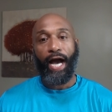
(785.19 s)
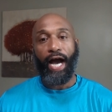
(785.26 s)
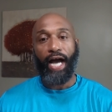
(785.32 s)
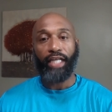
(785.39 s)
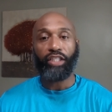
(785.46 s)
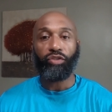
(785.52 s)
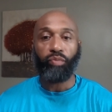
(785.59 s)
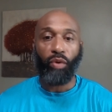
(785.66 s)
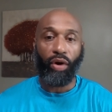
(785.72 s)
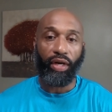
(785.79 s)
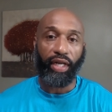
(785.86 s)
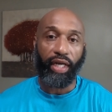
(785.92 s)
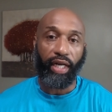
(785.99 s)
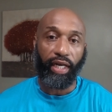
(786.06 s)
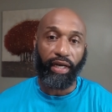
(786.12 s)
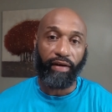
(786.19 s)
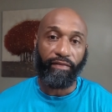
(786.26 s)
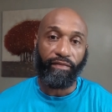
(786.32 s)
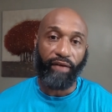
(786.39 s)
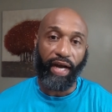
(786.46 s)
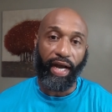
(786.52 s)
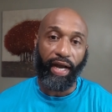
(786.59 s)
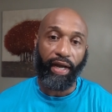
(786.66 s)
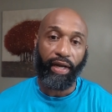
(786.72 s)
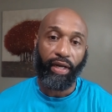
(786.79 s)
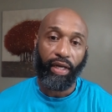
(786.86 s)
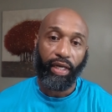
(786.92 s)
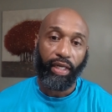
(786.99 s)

I just wanted to clarify